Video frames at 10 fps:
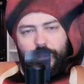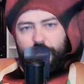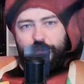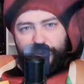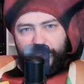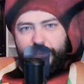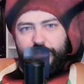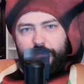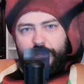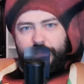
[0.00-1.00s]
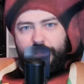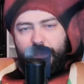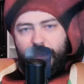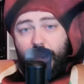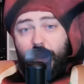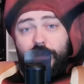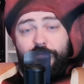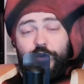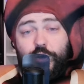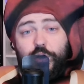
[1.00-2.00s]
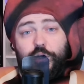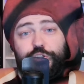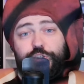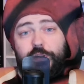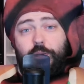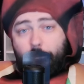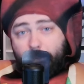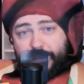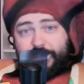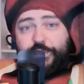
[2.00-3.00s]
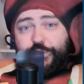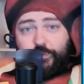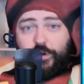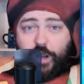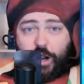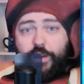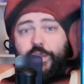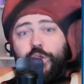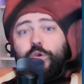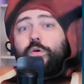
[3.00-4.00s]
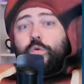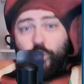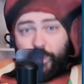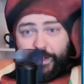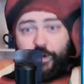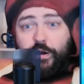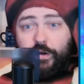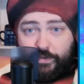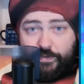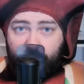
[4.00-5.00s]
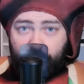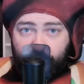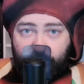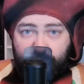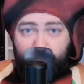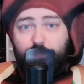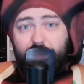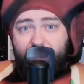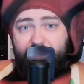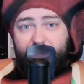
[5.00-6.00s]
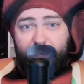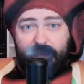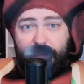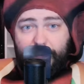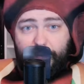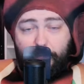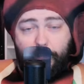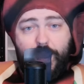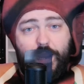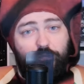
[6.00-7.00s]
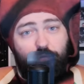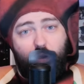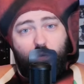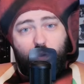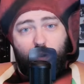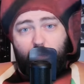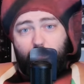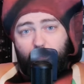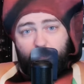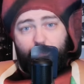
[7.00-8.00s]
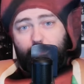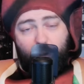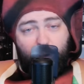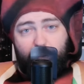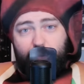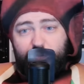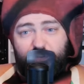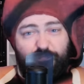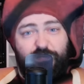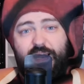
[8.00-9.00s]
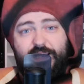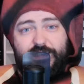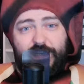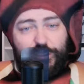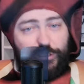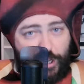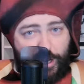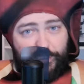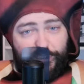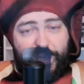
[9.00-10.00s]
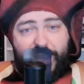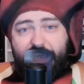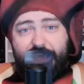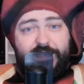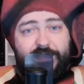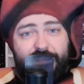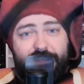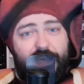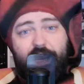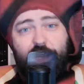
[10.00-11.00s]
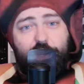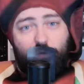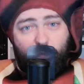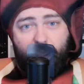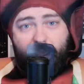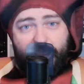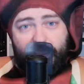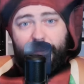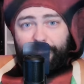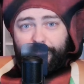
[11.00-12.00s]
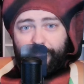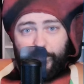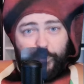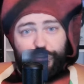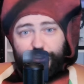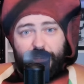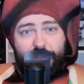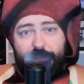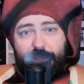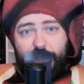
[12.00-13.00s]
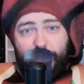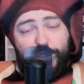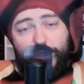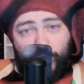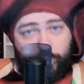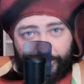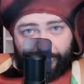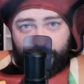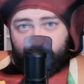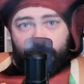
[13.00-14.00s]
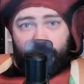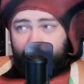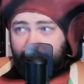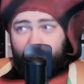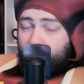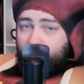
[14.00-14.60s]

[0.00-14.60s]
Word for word: Gentlemen, I have an urgent message regarding your wiener. There's plastic, micro particles of plastic lodged inside of your wang, your Johnson, the quivering member.